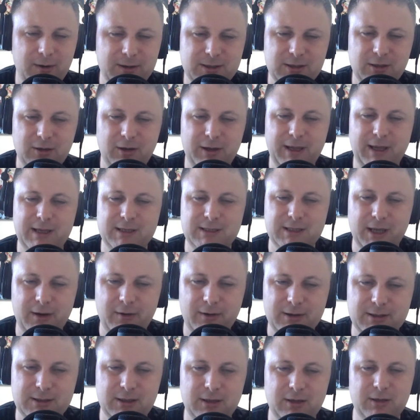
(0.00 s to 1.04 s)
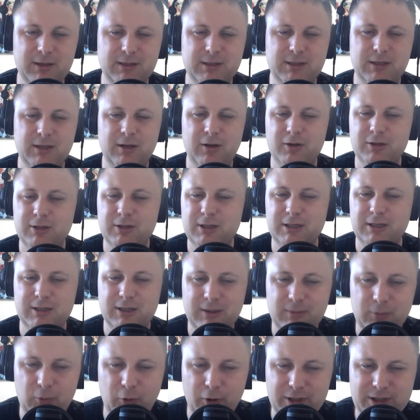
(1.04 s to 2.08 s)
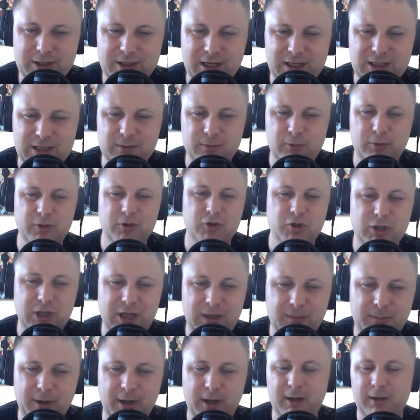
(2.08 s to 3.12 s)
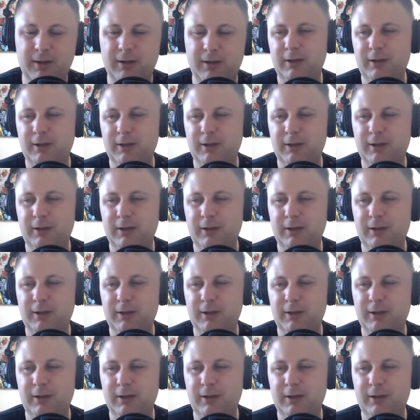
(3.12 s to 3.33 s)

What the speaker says: It's a lot easier. It's more accessible. It's cheaper.